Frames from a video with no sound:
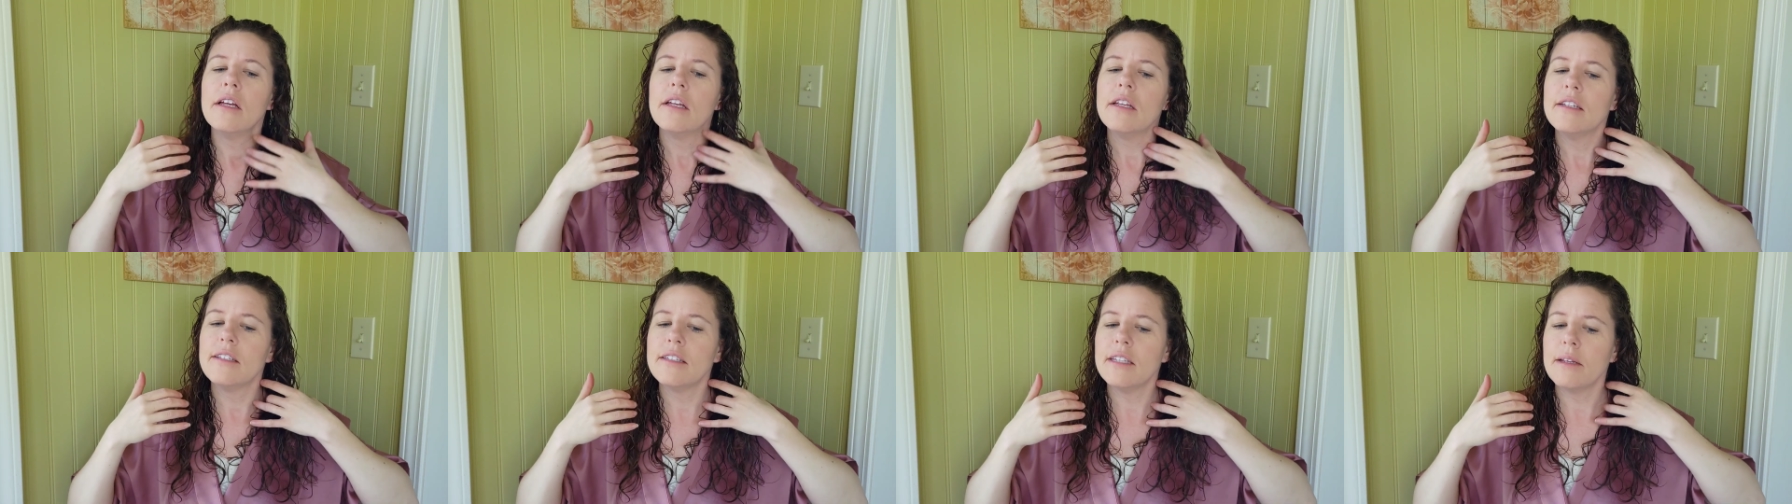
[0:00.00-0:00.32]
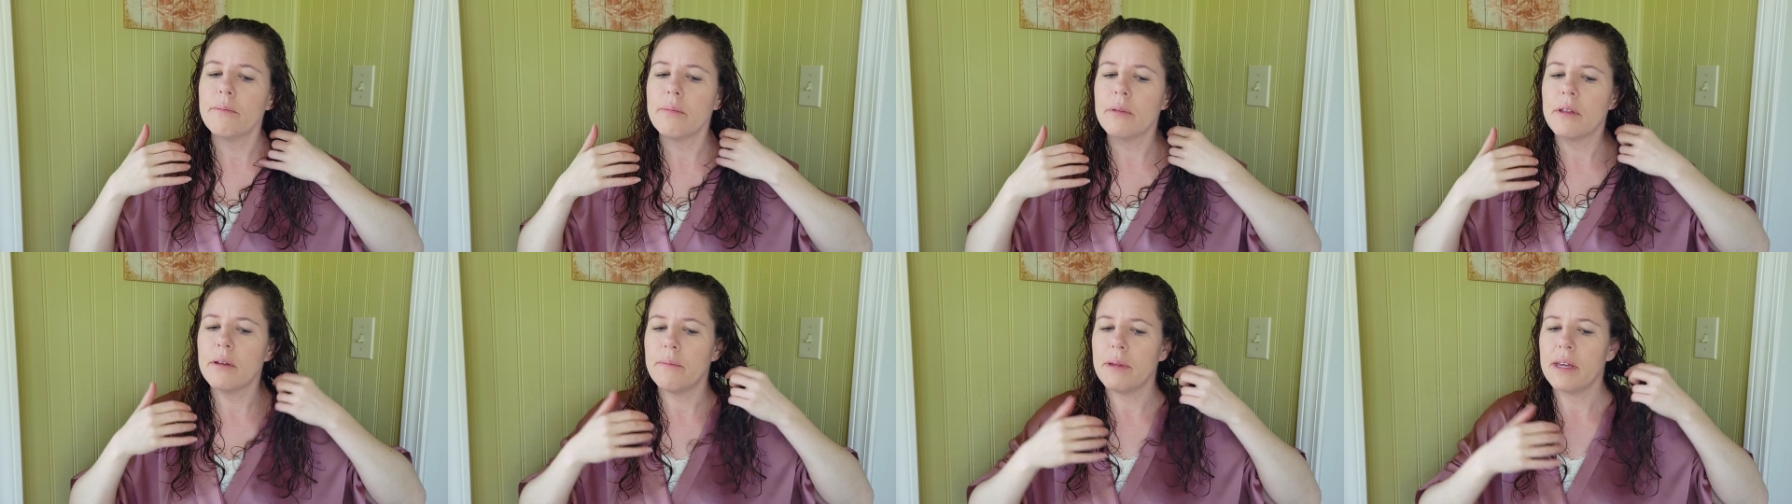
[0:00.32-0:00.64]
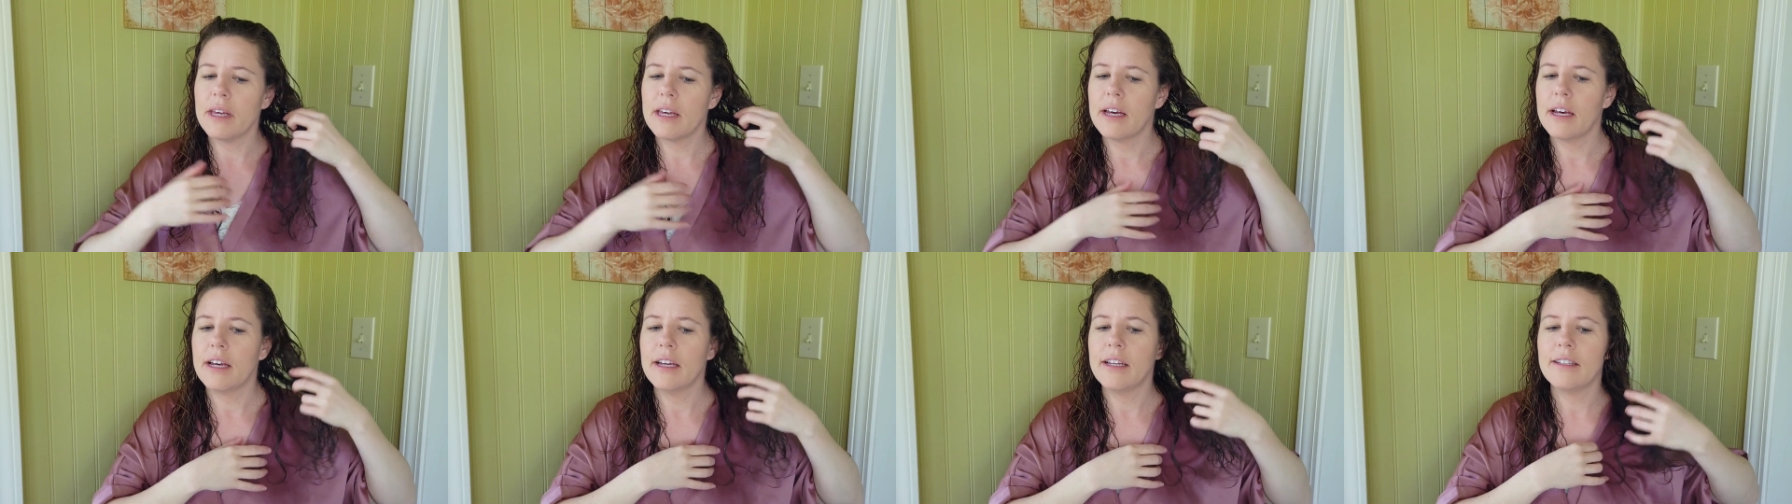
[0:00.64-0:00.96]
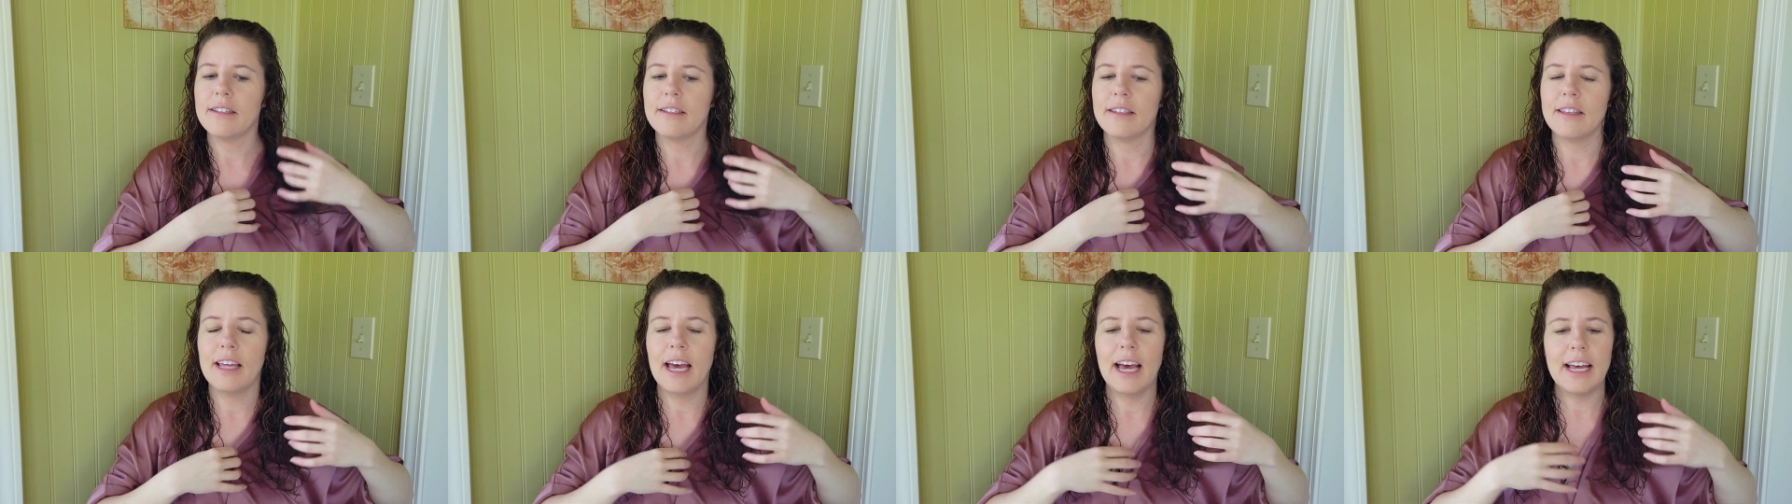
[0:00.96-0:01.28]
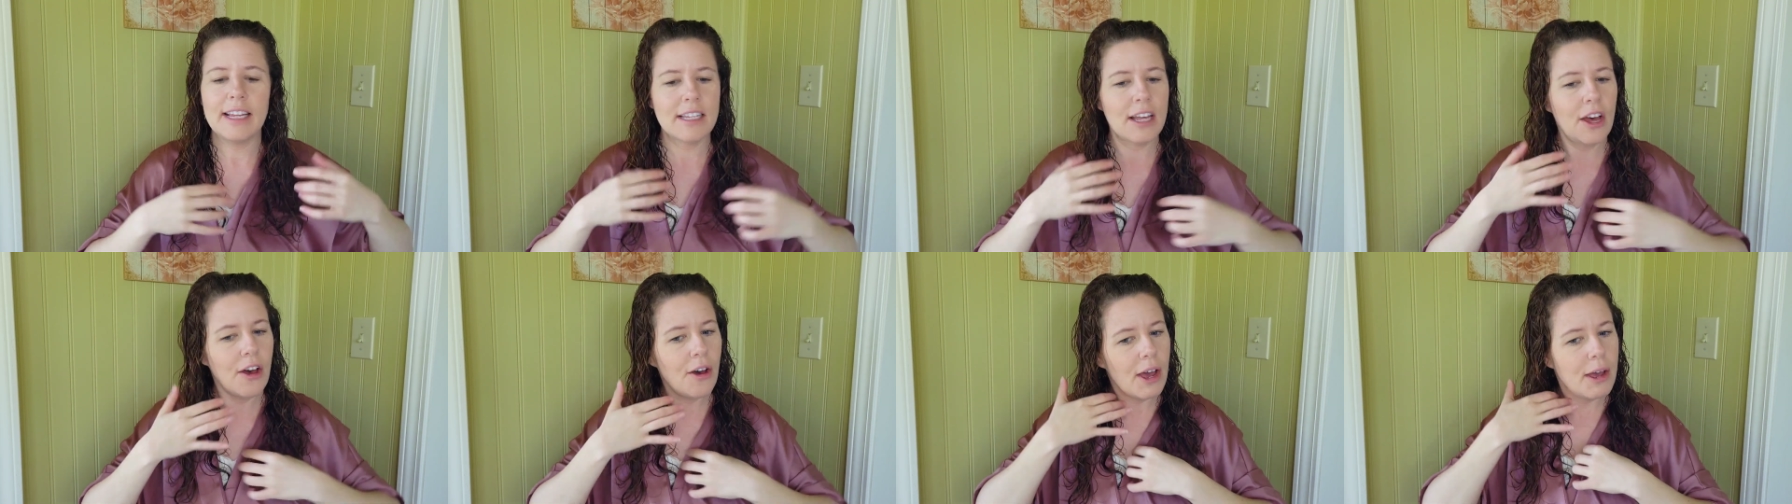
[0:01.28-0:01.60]
simply because
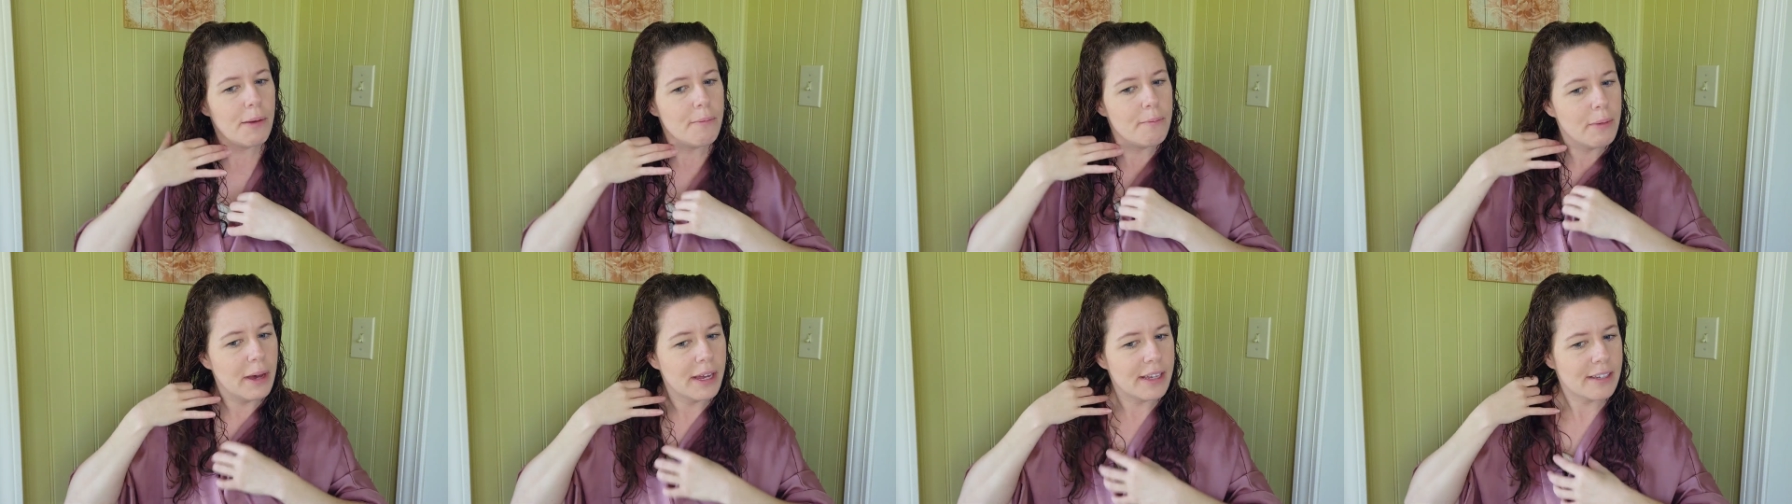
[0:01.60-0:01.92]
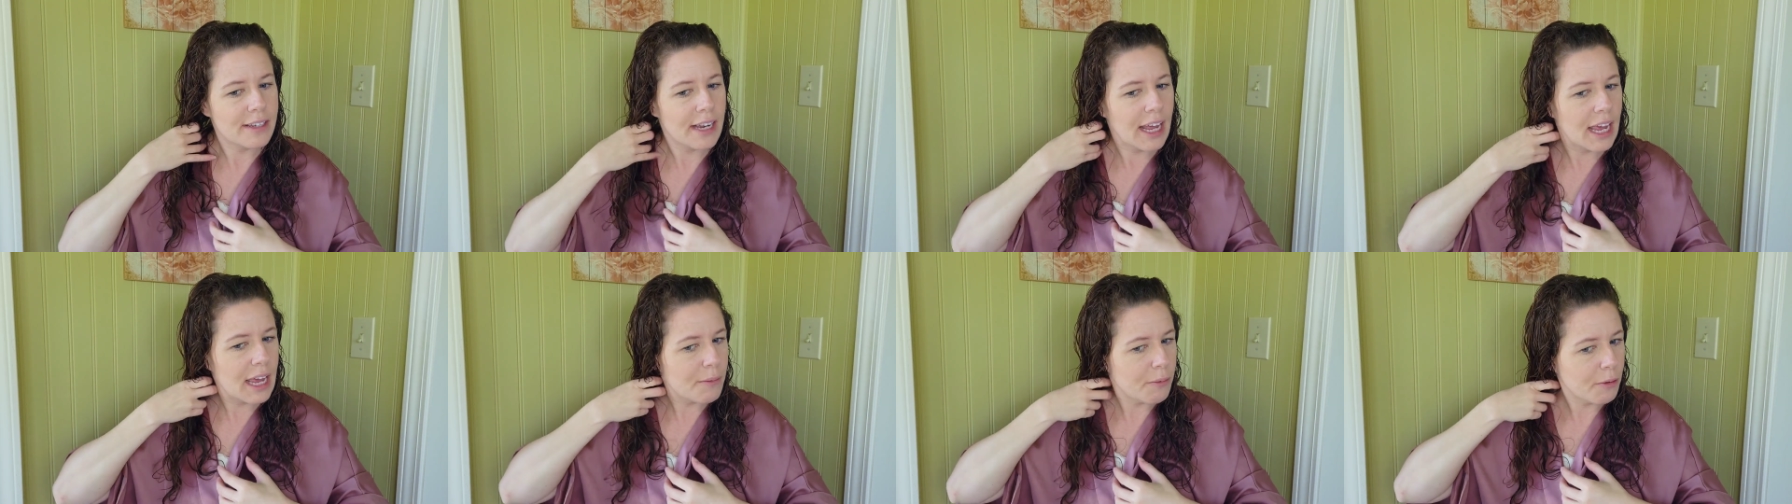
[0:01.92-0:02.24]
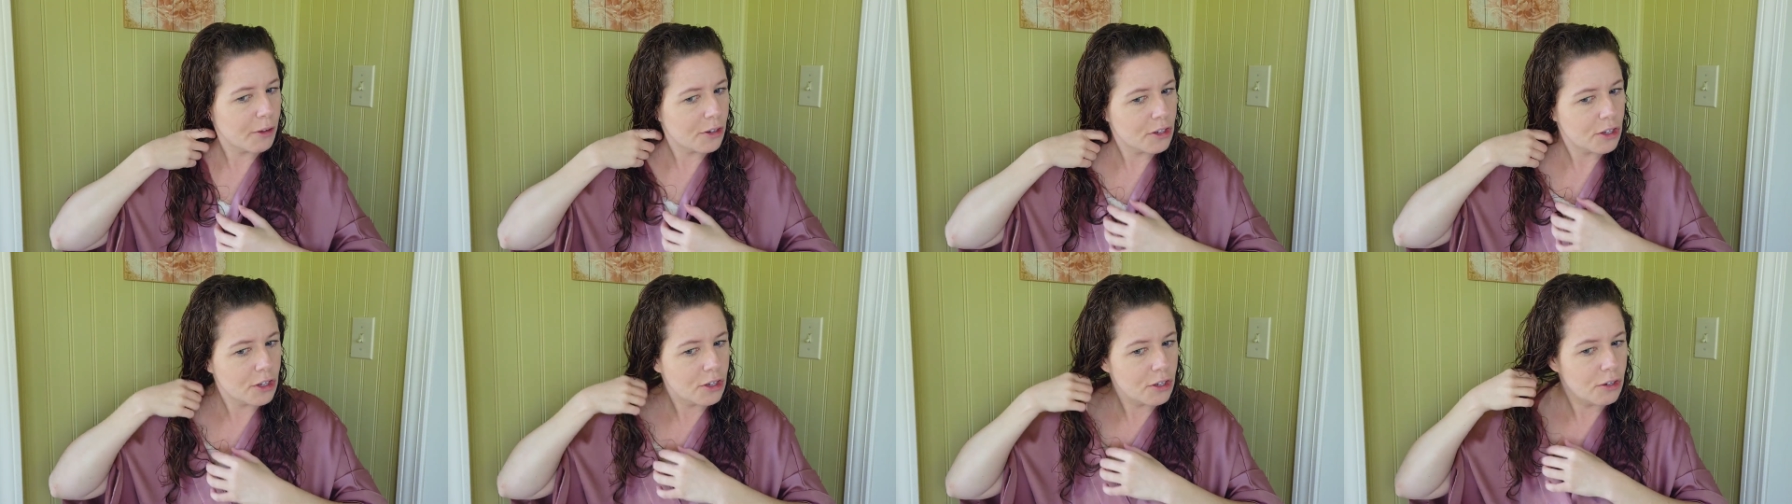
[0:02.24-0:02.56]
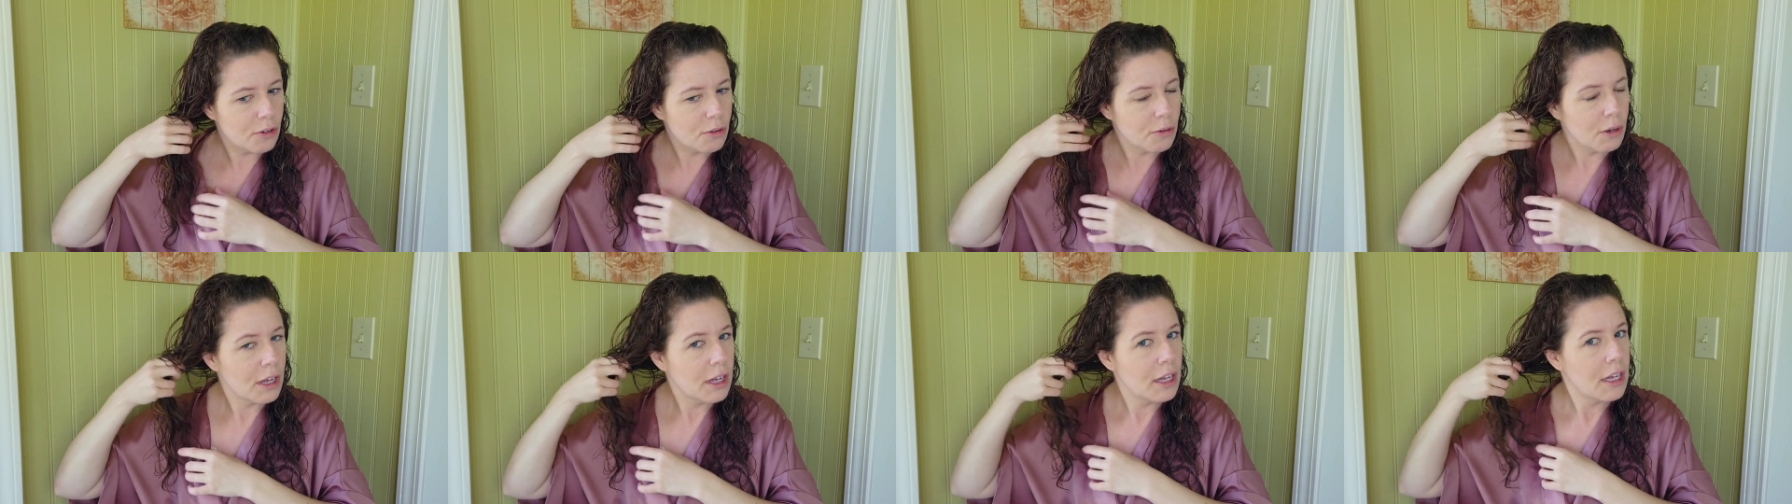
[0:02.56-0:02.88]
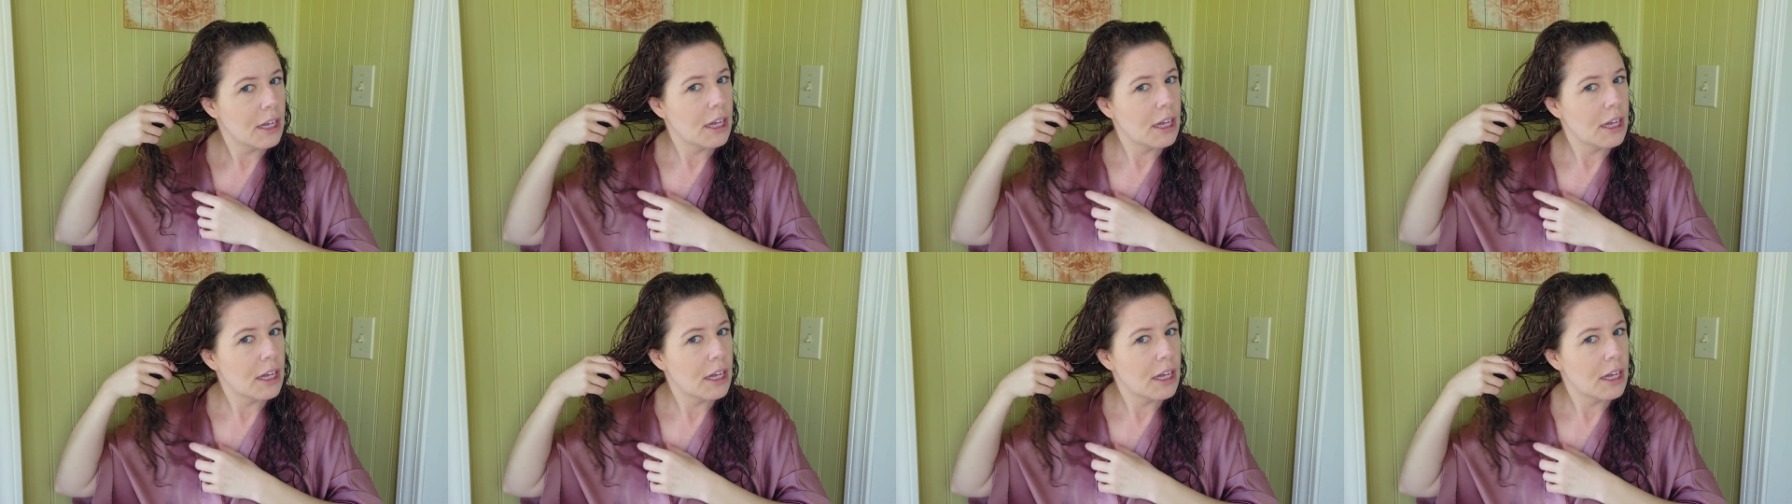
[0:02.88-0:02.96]
that's how I'm best able to